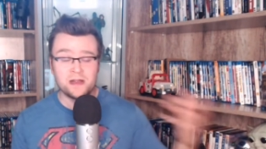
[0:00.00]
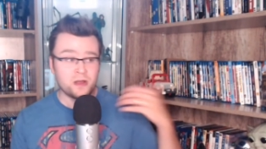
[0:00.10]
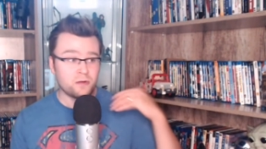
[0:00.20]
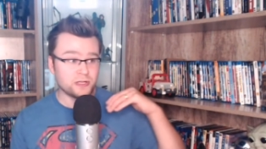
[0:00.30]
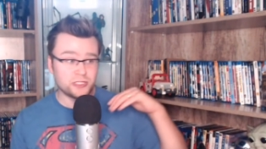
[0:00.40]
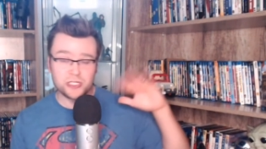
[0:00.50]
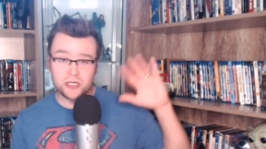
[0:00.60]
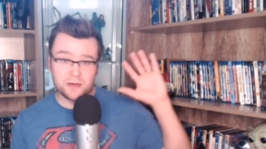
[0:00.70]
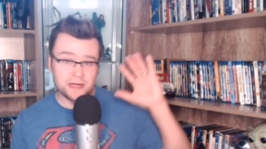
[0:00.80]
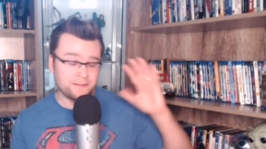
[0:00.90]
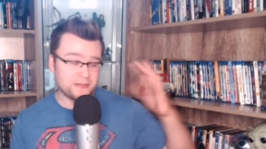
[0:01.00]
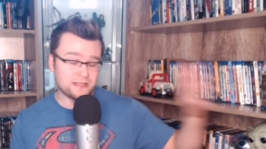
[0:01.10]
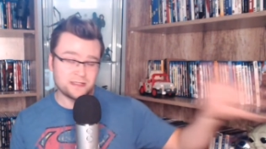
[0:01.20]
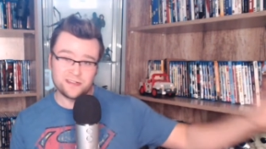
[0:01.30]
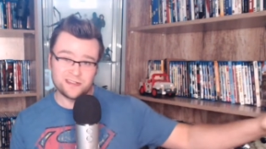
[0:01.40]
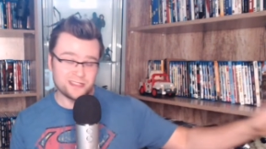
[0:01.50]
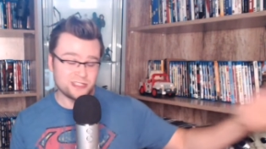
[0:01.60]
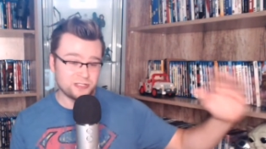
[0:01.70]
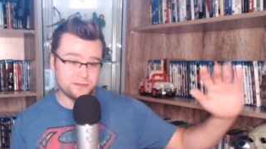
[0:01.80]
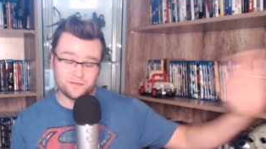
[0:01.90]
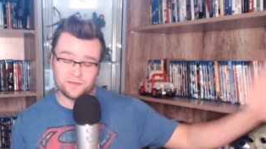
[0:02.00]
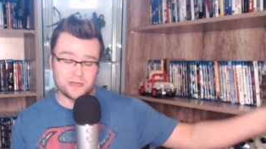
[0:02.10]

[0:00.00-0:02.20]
which you know what? That's their decision.